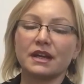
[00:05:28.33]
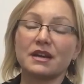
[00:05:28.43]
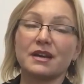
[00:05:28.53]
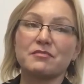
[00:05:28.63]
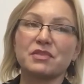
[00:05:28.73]

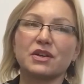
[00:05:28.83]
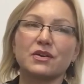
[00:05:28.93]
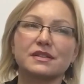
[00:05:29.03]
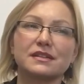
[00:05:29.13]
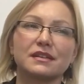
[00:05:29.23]

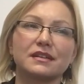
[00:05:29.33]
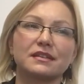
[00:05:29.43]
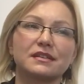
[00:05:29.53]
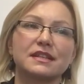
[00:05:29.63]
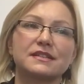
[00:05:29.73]
Because
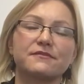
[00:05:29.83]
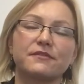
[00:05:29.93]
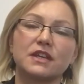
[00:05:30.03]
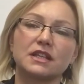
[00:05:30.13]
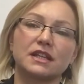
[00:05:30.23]
this
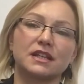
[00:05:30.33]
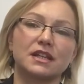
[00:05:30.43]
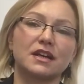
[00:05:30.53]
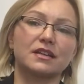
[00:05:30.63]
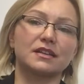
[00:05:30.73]

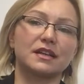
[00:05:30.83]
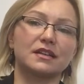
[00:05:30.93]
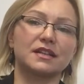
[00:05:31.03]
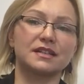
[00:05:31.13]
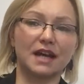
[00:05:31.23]
feeling
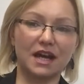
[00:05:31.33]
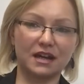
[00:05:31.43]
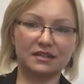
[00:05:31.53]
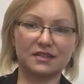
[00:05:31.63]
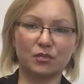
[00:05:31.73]
that
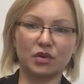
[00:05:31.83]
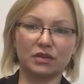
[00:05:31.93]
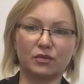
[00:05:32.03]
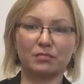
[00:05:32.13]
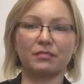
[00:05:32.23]

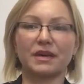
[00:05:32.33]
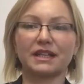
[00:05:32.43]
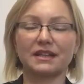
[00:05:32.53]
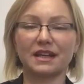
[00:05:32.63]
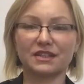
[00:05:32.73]
someone
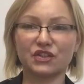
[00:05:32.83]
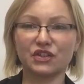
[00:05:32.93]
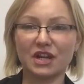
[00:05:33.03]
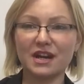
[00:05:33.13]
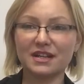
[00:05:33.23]
might not
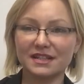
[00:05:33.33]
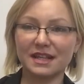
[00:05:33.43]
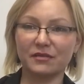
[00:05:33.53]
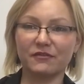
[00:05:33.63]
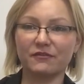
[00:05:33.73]
share the
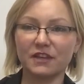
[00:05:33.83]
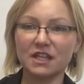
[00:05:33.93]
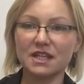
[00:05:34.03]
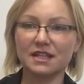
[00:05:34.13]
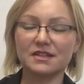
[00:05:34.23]
same
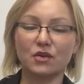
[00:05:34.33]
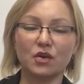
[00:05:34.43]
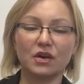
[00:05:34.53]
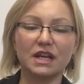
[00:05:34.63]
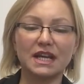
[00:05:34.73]
feelings,
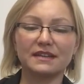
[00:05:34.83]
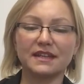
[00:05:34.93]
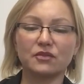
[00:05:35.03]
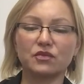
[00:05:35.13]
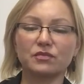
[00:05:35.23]
or
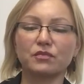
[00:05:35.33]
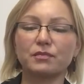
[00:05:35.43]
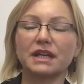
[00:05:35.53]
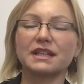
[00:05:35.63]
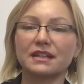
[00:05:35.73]
they
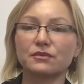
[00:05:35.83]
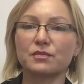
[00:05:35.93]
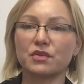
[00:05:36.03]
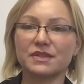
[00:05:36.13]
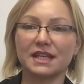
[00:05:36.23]
might not
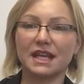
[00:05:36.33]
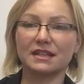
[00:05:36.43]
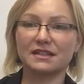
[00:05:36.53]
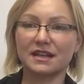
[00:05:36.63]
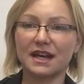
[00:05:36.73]

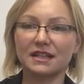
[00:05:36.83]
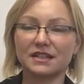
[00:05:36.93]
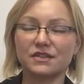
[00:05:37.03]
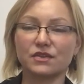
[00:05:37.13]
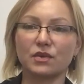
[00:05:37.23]
reciprocate this
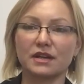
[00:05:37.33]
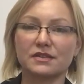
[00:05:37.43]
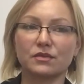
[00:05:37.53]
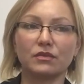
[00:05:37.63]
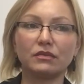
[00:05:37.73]
kindness to
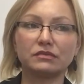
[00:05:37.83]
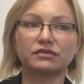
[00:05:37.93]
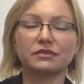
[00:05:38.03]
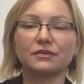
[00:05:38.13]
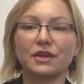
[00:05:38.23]
us,
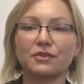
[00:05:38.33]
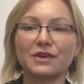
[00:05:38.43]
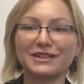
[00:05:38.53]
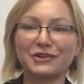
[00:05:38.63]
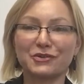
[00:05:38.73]
we
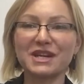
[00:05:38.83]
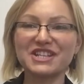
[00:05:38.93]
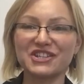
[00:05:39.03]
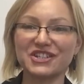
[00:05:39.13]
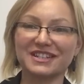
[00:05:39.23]
already
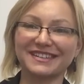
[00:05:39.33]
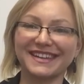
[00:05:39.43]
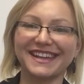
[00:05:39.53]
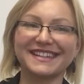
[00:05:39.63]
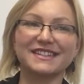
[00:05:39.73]
cringed.
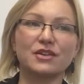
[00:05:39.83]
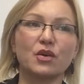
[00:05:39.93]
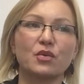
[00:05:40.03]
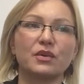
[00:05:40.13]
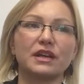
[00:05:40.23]

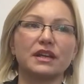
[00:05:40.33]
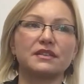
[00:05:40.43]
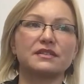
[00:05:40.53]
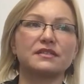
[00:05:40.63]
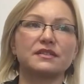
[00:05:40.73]
So
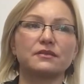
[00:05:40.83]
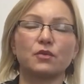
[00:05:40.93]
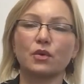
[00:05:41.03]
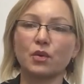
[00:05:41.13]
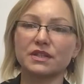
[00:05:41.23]

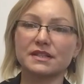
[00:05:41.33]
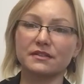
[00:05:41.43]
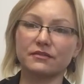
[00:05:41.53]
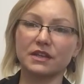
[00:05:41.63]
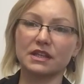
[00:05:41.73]
what is
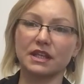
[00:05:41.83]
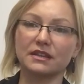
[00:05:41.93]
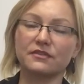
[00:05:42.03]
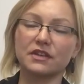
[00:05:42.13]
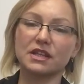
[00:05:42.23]
the feeling?
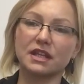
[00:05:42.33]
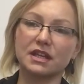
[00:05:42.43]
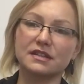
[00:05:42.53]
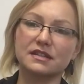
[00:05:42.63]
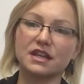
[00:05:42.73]
The feeling
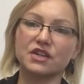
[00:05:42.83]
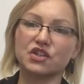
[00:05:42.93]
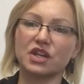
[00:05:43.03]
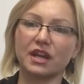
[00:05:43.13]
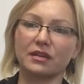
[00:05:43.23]
is
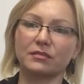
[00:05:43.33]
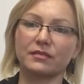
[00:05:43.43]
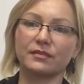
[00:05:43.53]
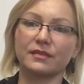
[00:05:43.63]
shame.